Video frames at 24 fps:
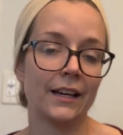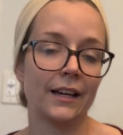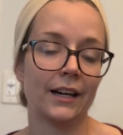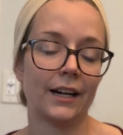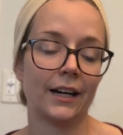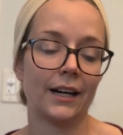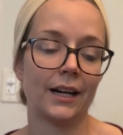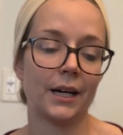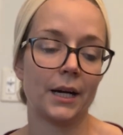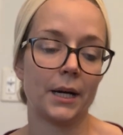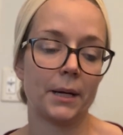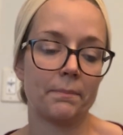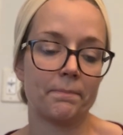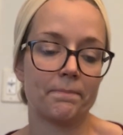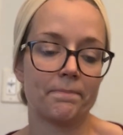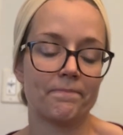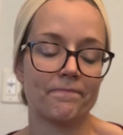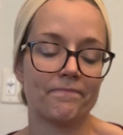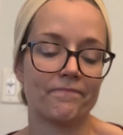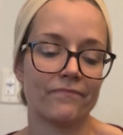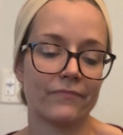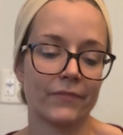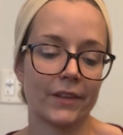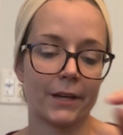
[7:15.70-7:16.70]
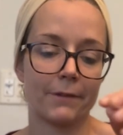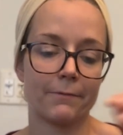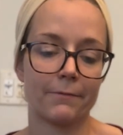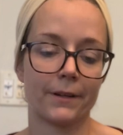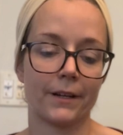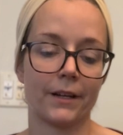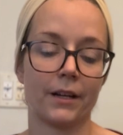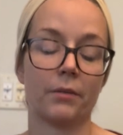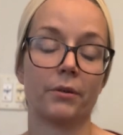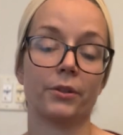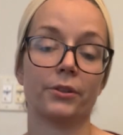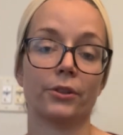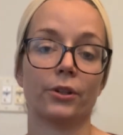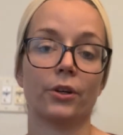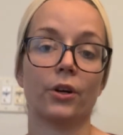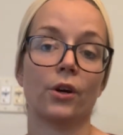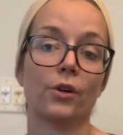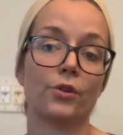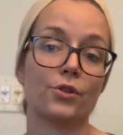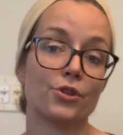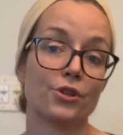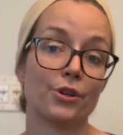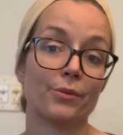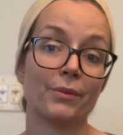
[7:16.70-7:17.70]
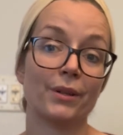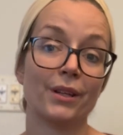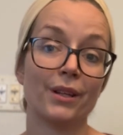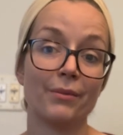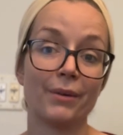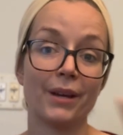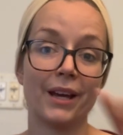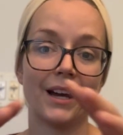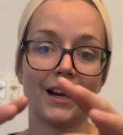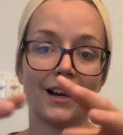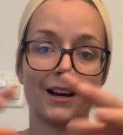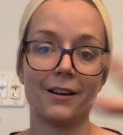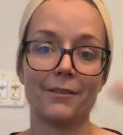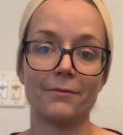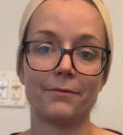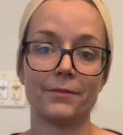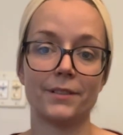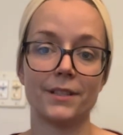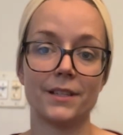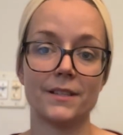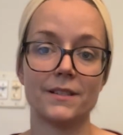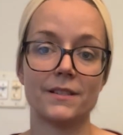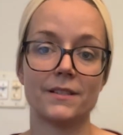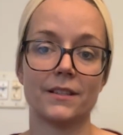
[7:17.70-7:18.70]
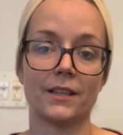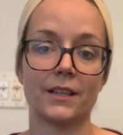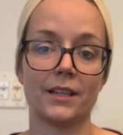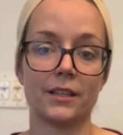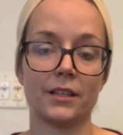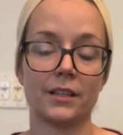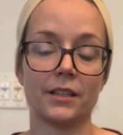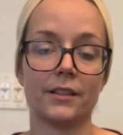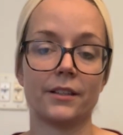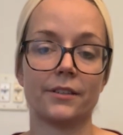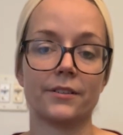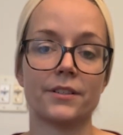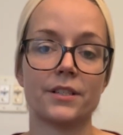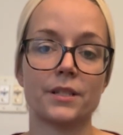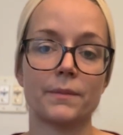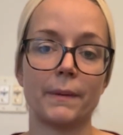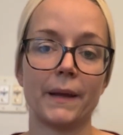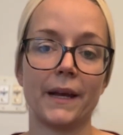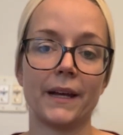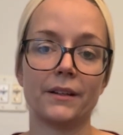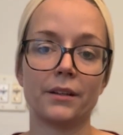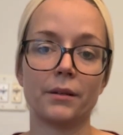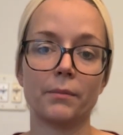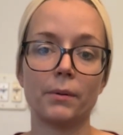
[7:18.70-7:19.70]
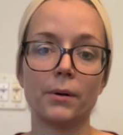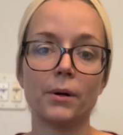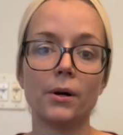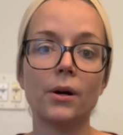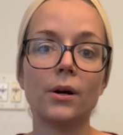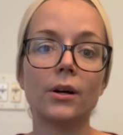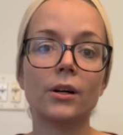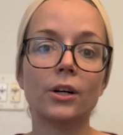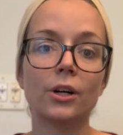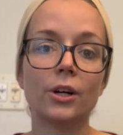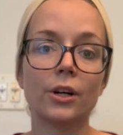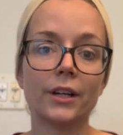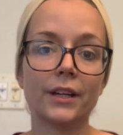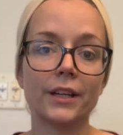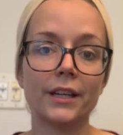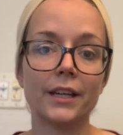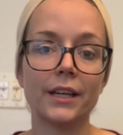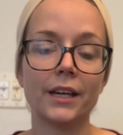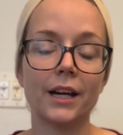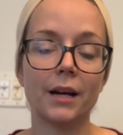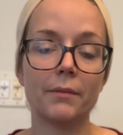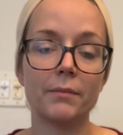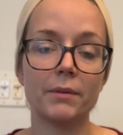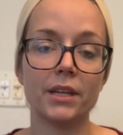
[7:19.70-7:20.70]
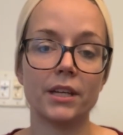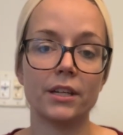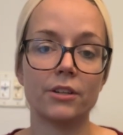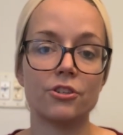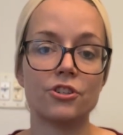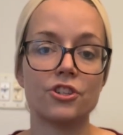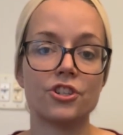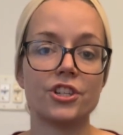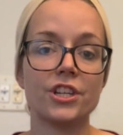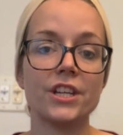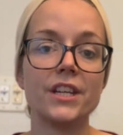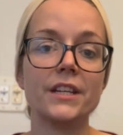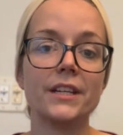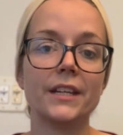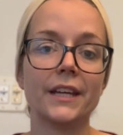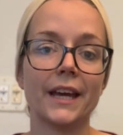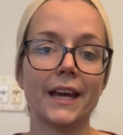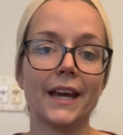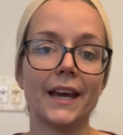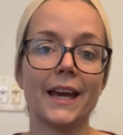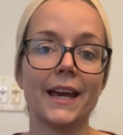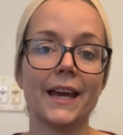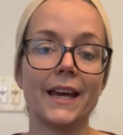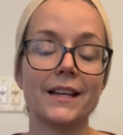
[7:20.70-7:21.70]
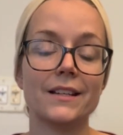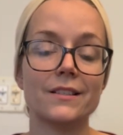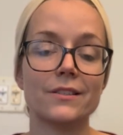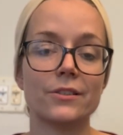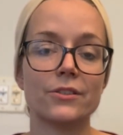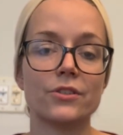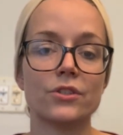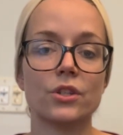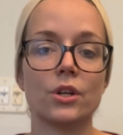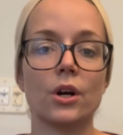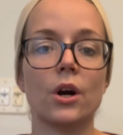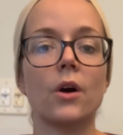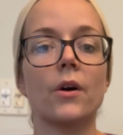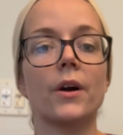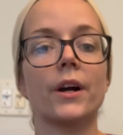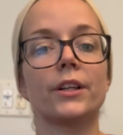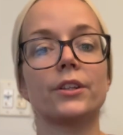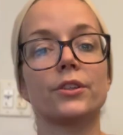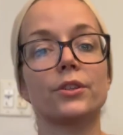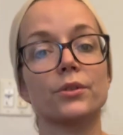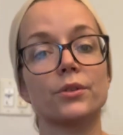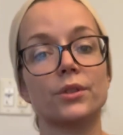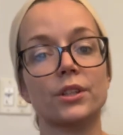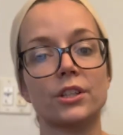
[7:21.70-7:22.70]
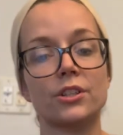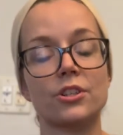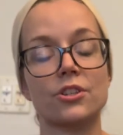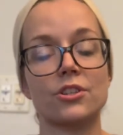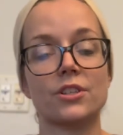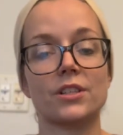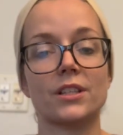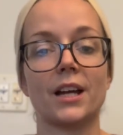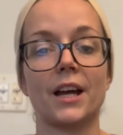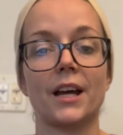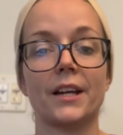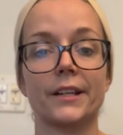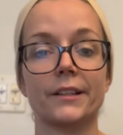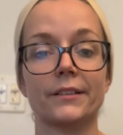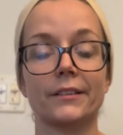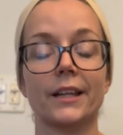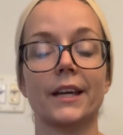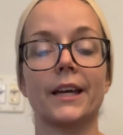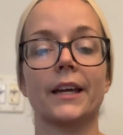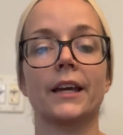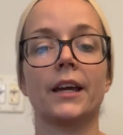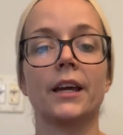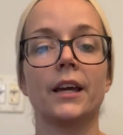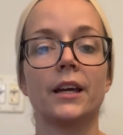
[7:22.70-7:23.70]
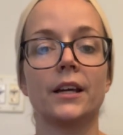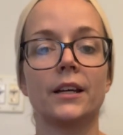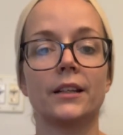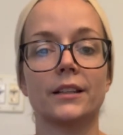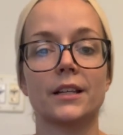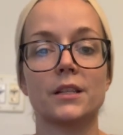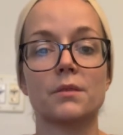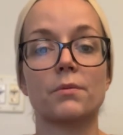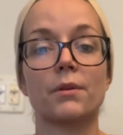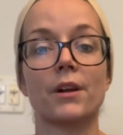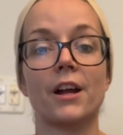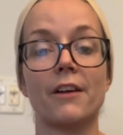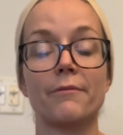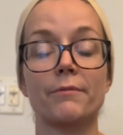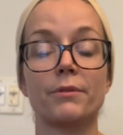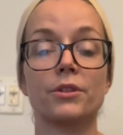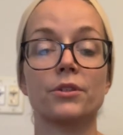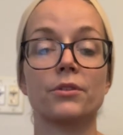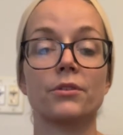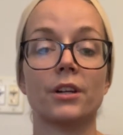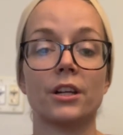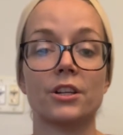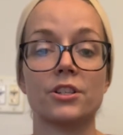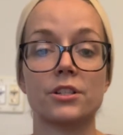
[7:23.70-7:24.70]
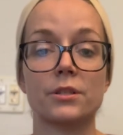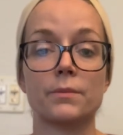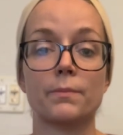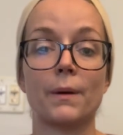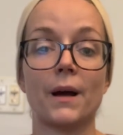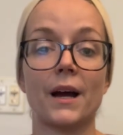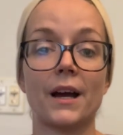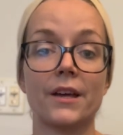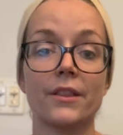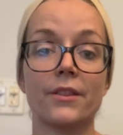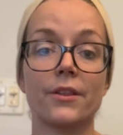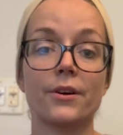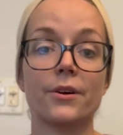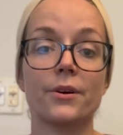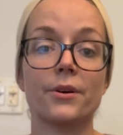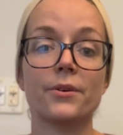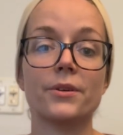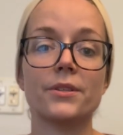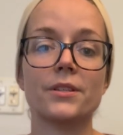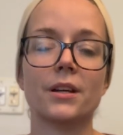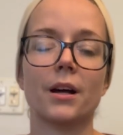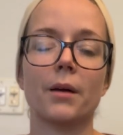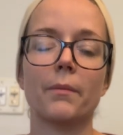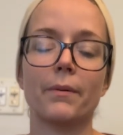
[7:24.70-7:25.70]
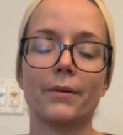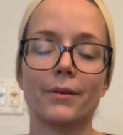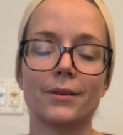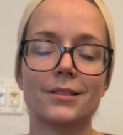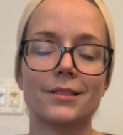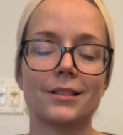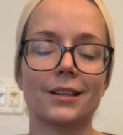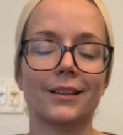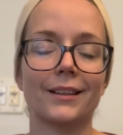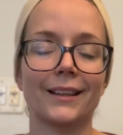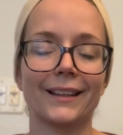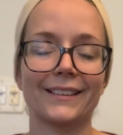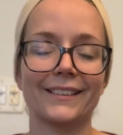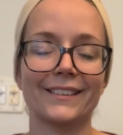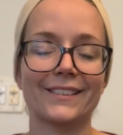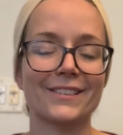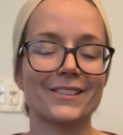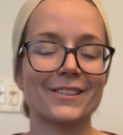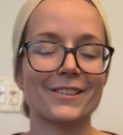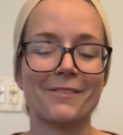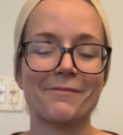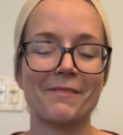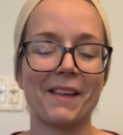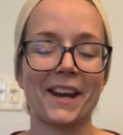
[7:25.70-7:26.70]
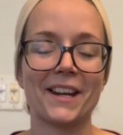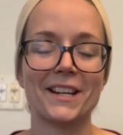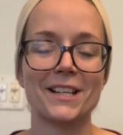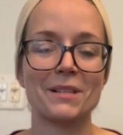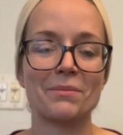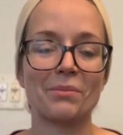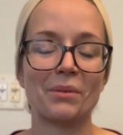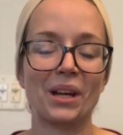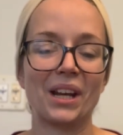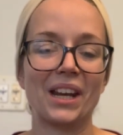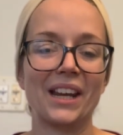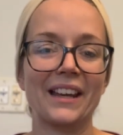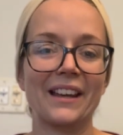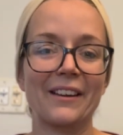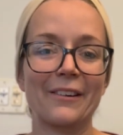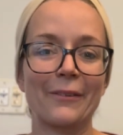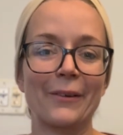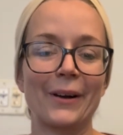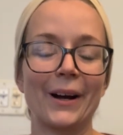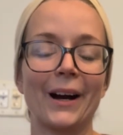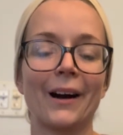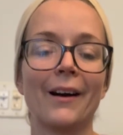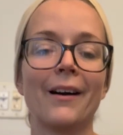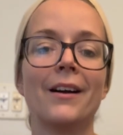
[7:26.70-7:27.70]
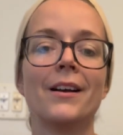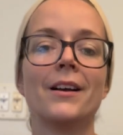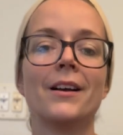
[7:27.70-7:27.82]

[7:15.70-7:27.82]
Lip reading: I forgot what they're called in Germany. We have these, like, they're expandable sheet cakes or so. And you can just kind of like, that's what I've been doing. I just buy those. I'll post the link there too. I'm not explaining it well.